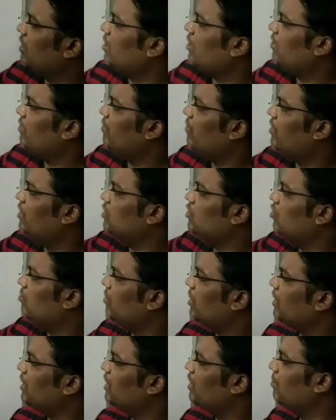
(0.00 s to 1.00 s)
First you
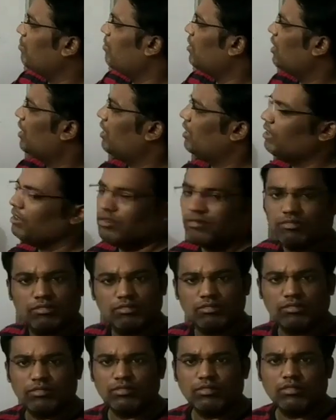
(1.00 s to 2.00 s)
multiply,
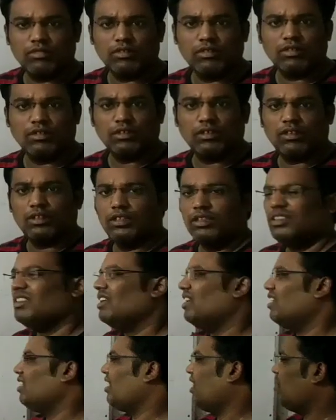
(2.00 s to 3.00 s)

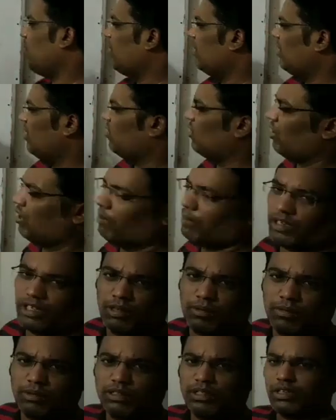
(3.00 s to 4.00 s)
then normal in common
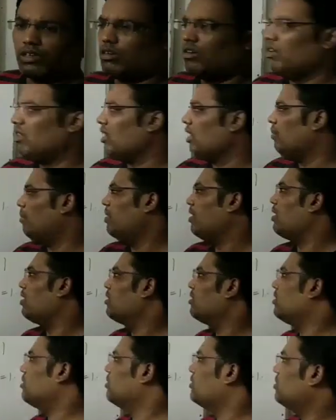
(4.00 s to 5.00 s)
given the normal.
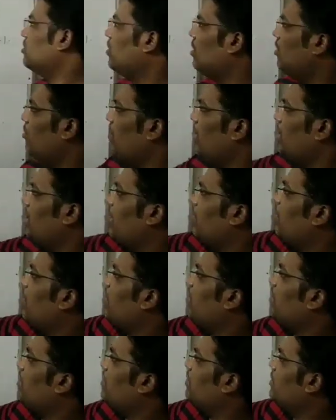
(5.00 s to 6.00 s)
So I
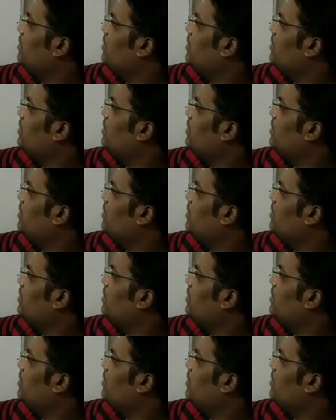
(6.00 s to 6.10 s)
multiplied this.